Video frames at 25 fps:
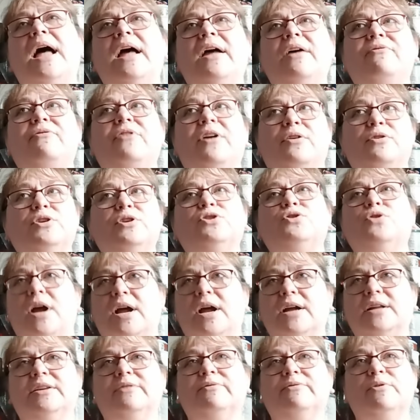I found
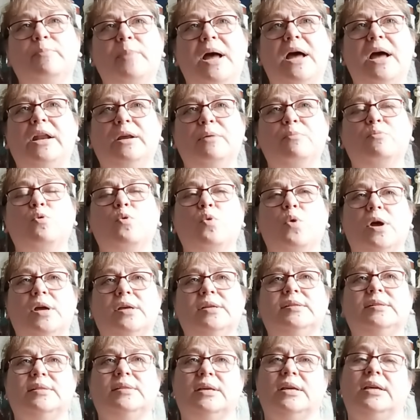attractive about him
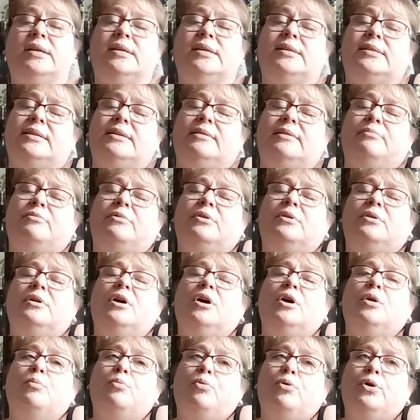was that he seemed
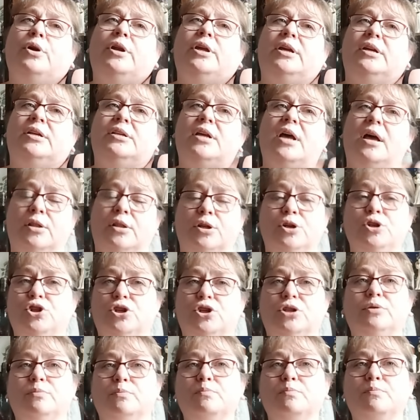pretty
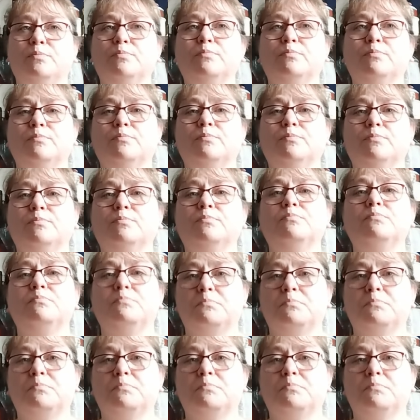intelligent. Hi